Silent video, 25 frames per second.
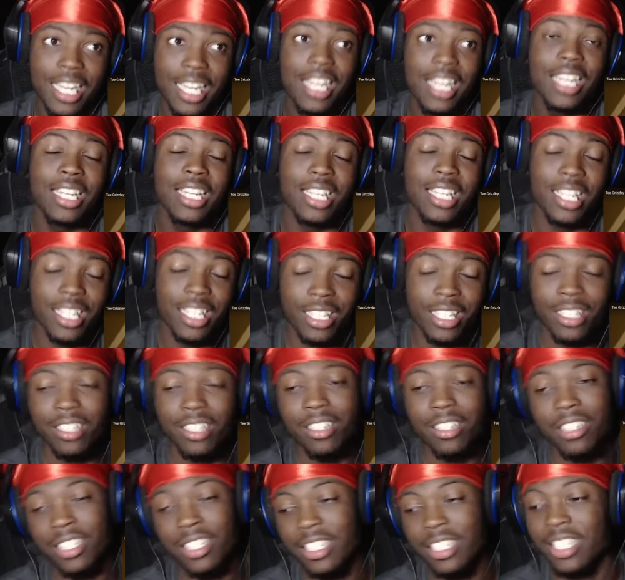these
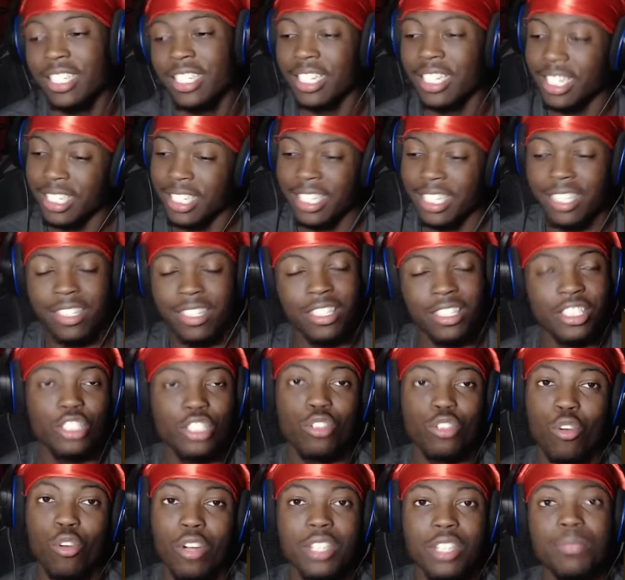look. Your little
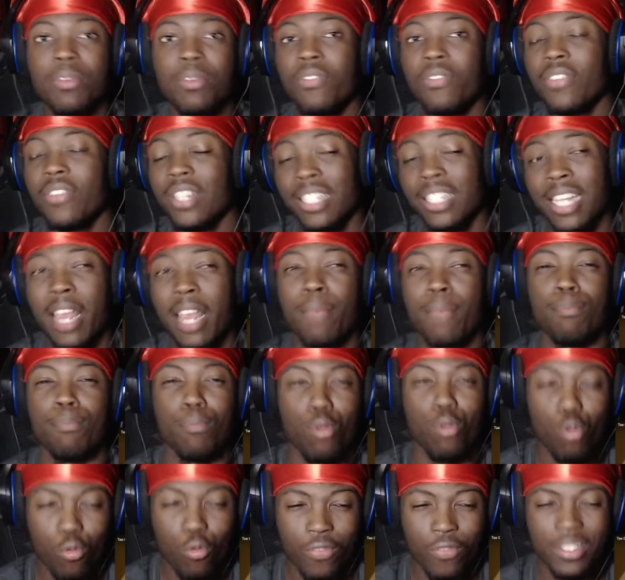stories be feeling like
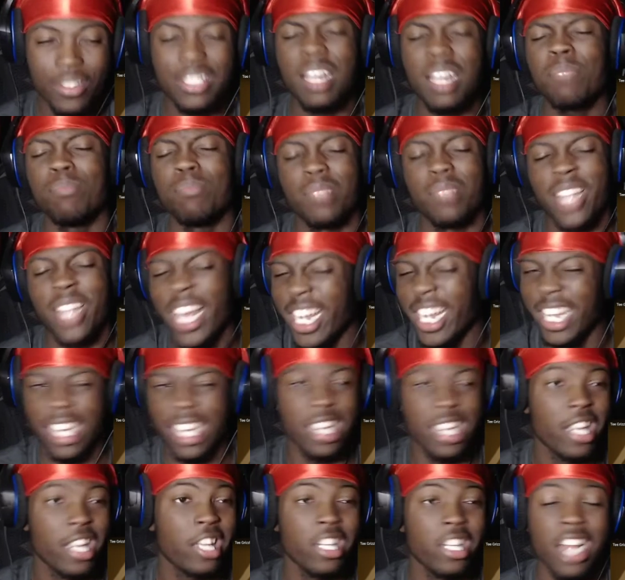movies. I'm liking
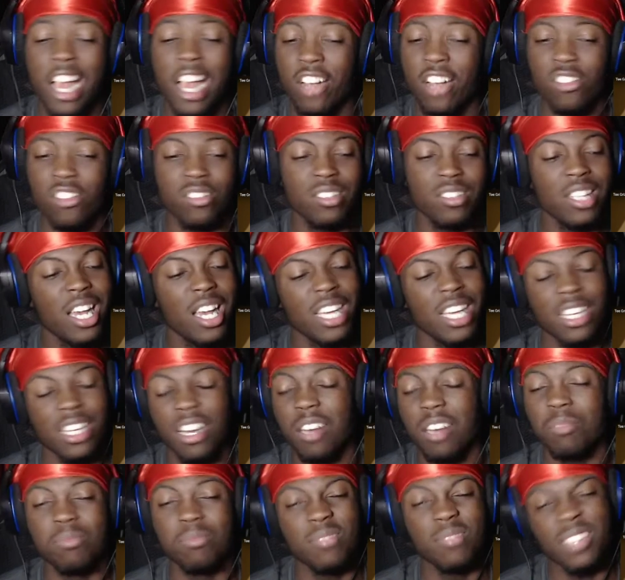it. Not gonna lie, y'all.
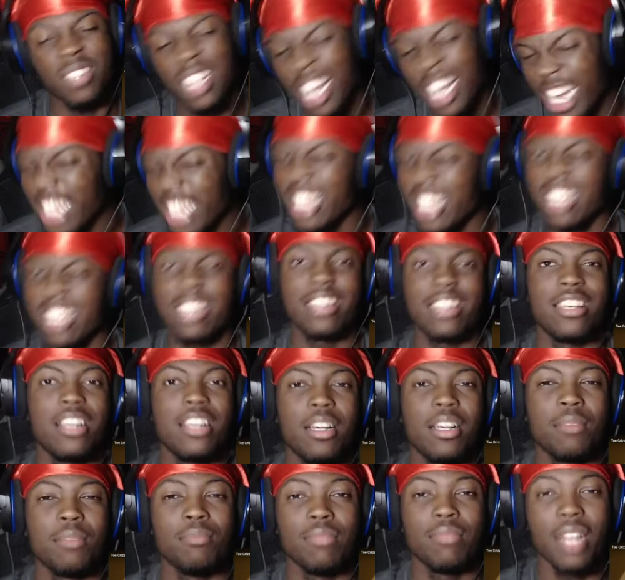I'm liking it. You
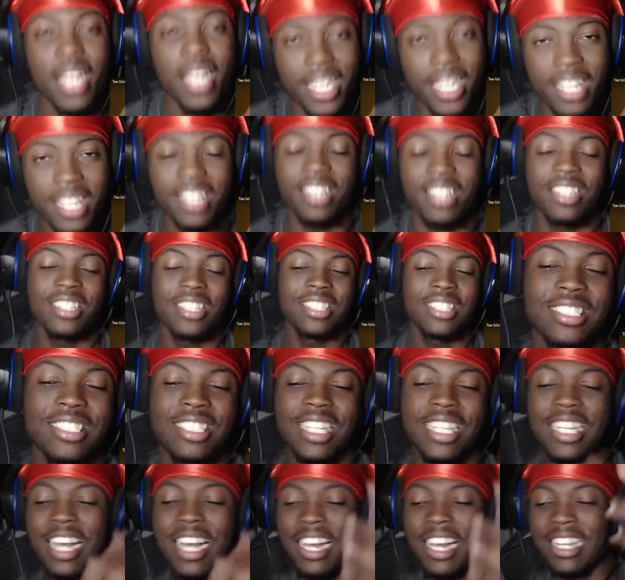know what I'm
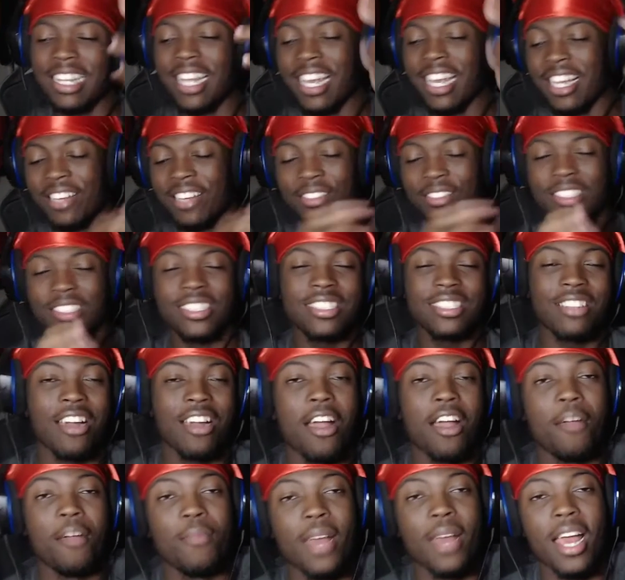Y'all like, come subscribe,
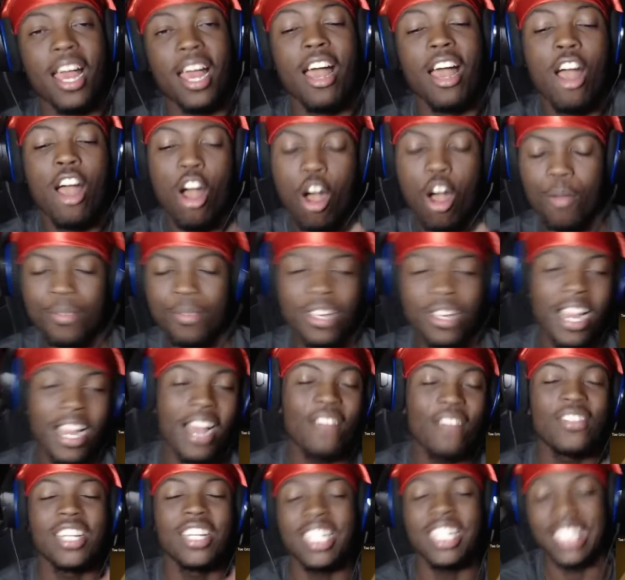man. Hope y'all having a